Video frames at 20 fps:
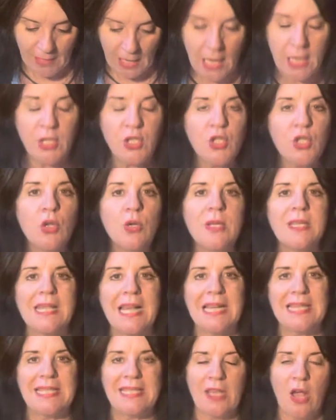as soon as
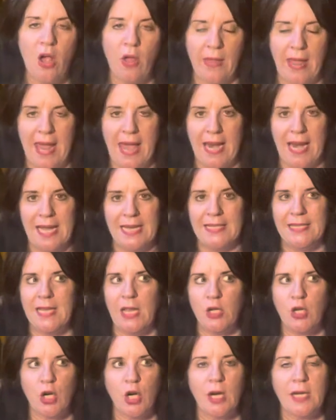I saw that, I
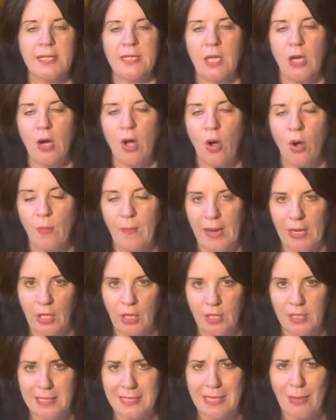said to her, I said, oh my
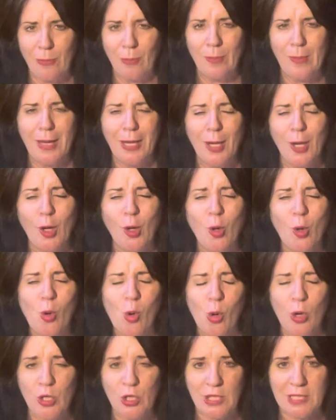goodness, that would make a
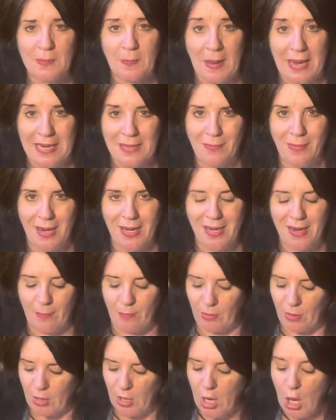gorgeous paint by
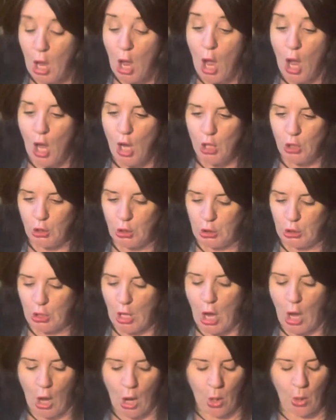number.
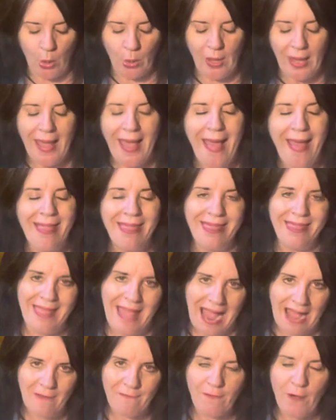So
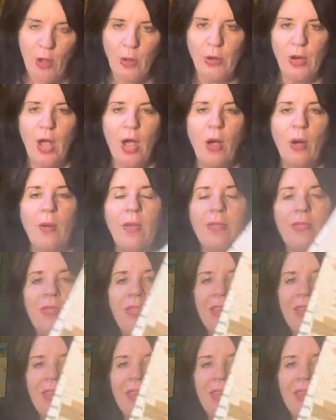that photo, and